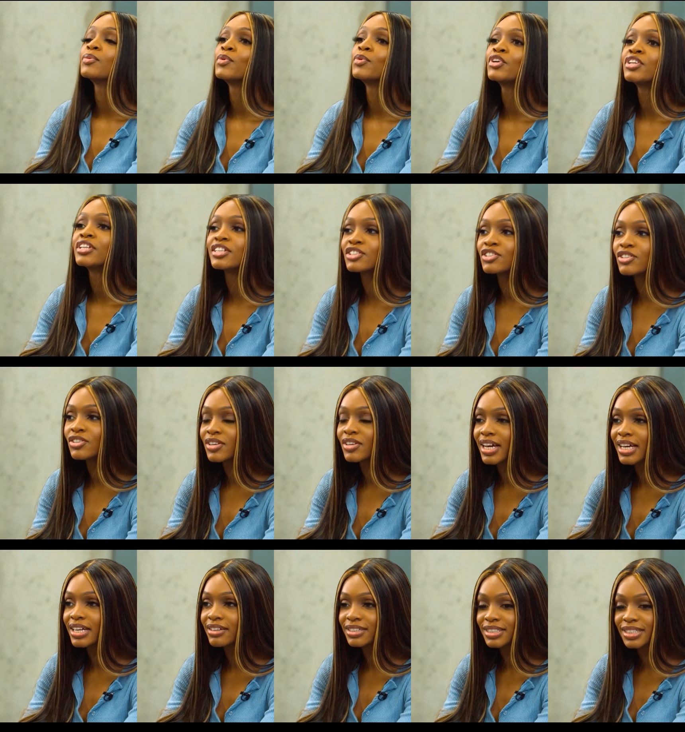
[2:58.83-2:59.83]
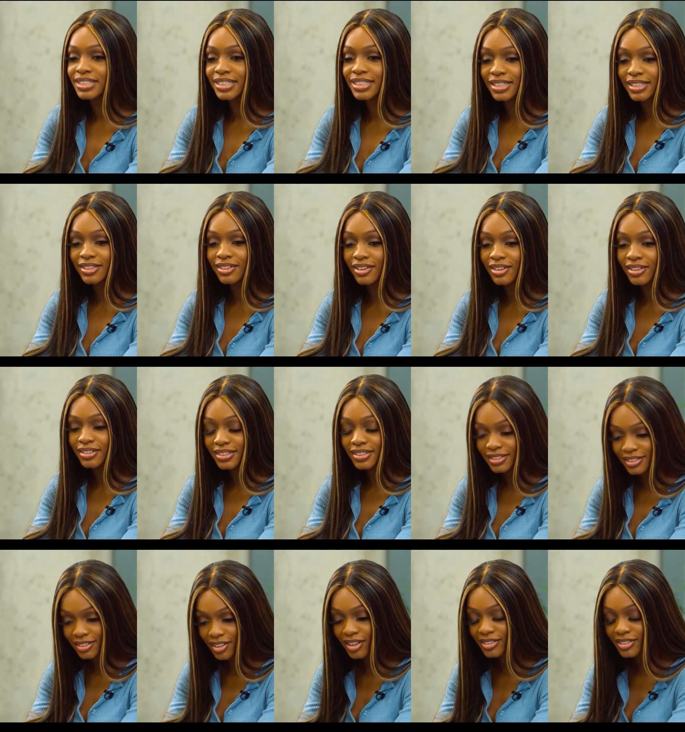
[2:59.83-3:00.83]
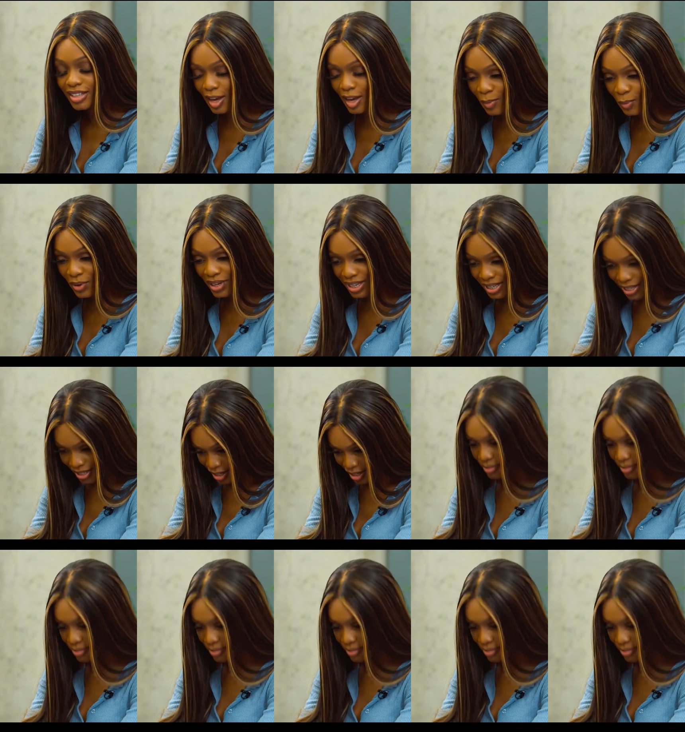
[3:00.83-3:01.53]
did you and Christina discuss at 1 a.m?